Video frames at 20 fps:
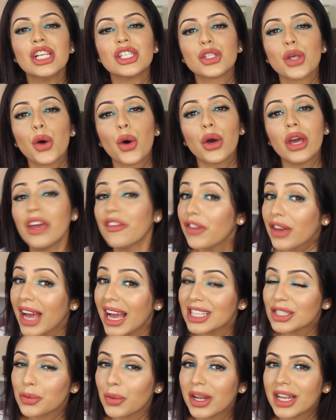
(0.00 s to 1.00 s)
So if you
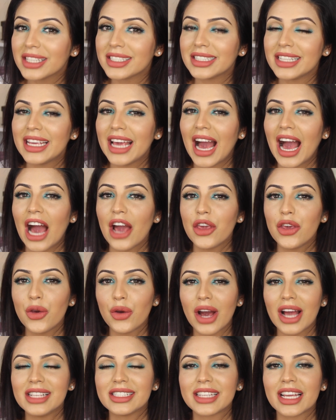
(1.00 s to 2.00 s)
guys wanna see how
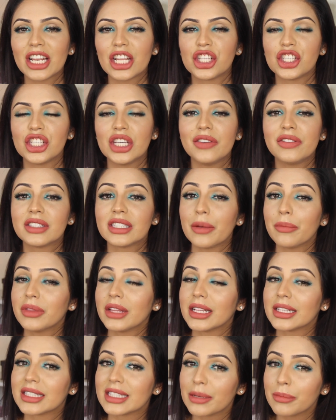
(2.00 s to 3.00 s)
you guys can achieve
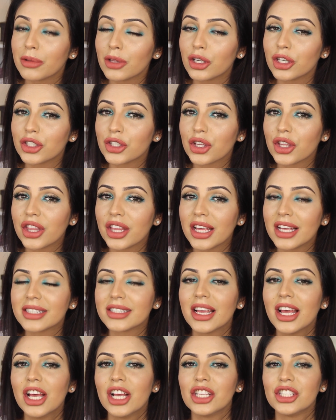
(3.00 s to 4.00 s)
something similar to this,